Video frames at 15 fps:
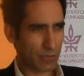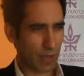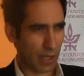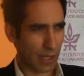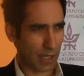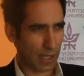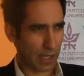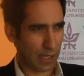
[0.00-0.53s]

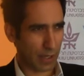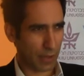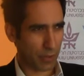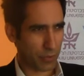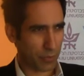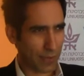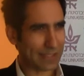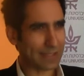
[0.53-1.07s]

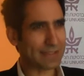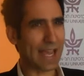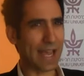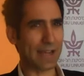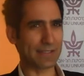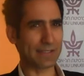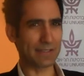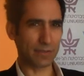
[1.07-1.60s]
threat
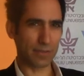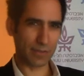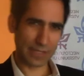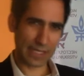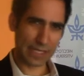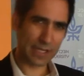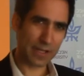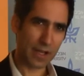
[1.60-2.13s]
attacks and
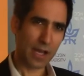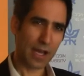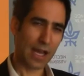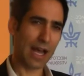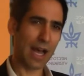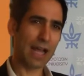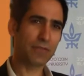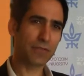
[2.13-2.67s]
understanding
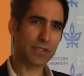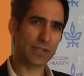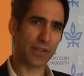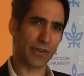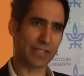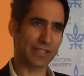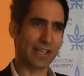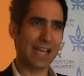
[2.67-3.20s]

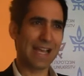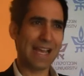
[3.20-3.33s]
adversaries.